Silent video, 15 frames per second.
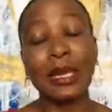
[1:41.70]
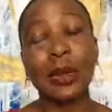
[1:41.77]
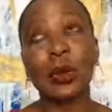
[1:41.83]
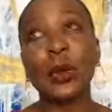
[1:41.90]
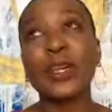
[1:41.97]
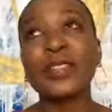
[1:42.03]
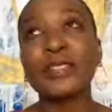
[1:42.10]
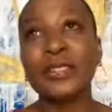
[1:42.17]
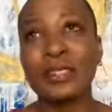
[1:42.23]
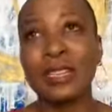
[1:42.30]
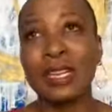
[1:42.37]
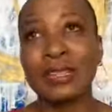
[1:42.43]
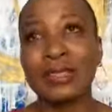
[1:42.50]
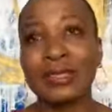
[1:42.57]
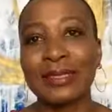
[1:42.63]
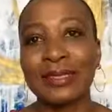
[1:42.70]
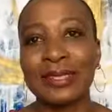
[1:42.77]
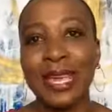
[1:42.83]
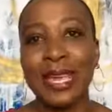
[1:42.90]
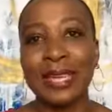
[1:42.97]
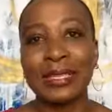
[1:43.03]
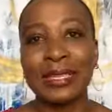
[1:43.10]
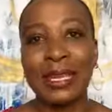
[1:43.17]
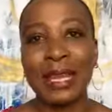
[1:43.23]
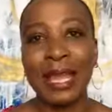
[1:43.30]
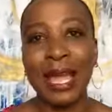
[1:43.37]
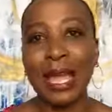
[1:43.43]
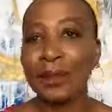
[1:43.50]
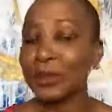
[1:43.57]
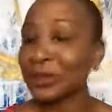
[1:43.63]
one of the things that
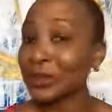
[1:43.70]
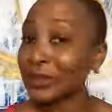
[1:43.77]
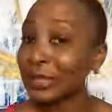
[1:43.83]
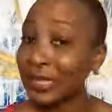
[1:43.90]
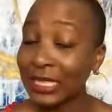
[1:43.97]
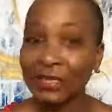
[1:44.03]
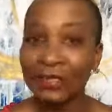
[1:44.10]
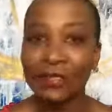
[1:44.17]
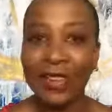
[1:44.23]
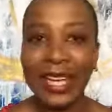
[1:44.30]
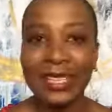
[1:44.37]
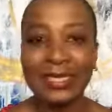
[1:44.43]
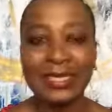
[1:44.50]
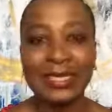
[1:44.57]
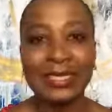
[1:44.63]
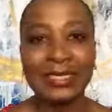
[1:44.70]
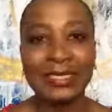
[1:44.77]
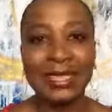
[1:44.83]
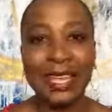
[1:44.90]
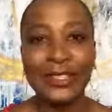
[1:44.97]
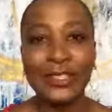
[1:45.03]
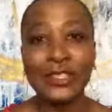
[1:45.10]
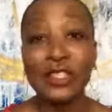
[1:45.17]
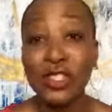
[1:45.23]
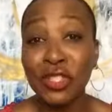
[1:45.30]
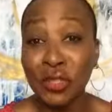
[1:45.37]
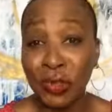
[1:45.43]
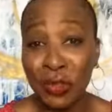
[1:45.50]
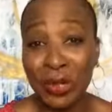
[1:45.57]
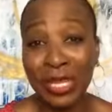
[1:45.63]
I will confess is that
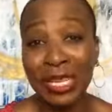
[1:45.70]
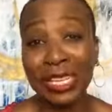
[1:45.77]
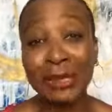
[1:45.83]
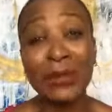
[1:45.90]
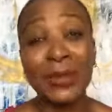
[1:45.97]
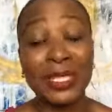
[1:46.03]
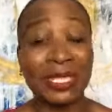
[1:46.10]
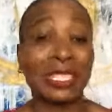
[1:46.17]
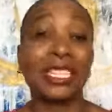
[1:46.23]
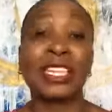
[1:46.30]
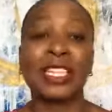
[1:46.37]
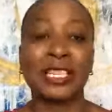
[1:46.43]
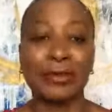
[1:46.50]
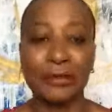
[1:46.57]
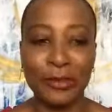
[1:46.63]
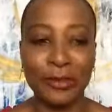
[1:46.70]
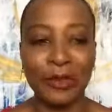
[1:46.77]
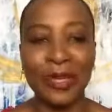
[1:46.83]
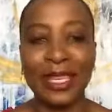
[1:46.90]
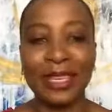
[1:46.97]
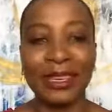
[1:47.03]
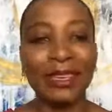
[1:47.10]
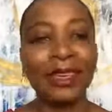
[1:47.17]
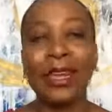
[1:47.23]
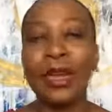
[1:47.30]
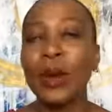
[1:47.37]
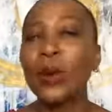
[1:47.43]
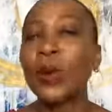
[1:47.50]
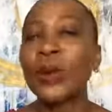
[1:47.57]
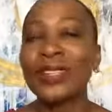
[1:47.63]
June in particular for me
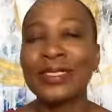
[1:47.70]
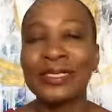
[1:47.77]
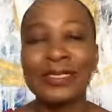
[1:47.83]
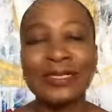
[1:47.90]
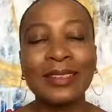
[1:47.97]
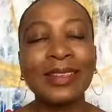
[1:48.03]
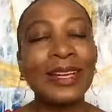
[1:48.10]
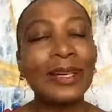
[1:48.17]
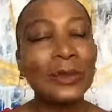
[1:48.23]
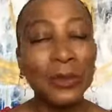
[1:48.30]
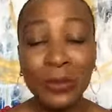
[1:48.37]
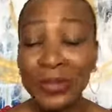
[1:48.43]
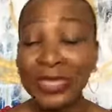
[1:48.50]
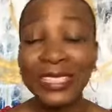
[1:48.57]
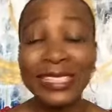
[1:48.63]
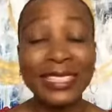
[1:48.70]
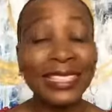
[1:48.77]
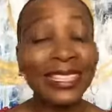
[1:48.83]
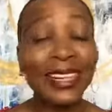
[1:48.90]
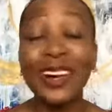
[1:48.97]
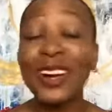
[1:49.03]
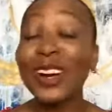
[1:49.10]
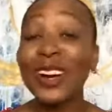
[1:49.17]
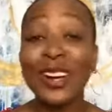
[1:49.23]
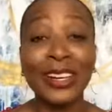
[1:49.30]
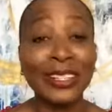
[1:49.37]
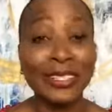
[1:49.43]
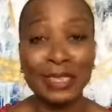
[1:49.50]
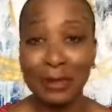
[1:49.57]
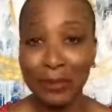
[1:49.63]
was a really
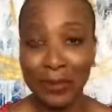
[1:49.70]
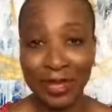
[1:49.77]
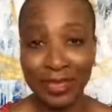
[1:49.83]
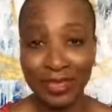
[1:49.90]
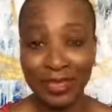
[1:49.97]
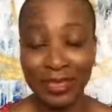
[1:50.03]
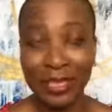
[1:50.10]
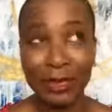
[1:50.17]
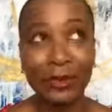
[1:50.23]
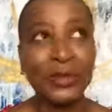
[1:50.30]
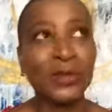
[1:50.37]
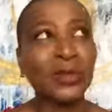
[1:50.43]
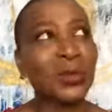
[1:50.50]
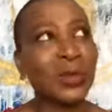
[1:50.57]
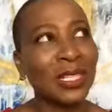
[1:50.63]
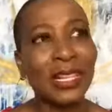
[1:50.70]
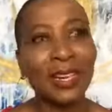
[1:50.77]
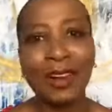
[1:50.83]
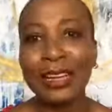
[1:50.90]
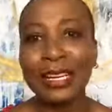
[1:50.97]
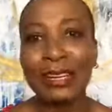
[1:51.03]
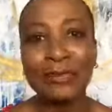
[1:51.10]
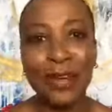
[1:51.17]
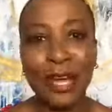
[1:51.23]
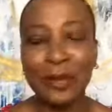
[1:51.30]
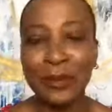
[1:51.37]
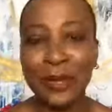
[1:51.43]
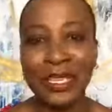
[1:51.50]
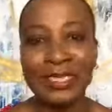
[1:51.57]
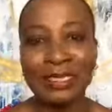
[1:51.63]
hard month. It was really hard. I
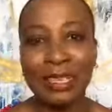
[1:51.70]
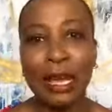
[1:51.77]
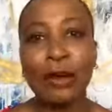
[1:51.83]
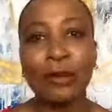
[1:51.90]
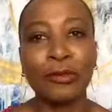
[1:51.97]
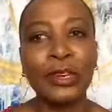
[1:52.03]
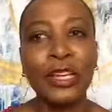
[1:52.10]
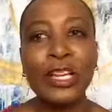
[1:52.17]
found myself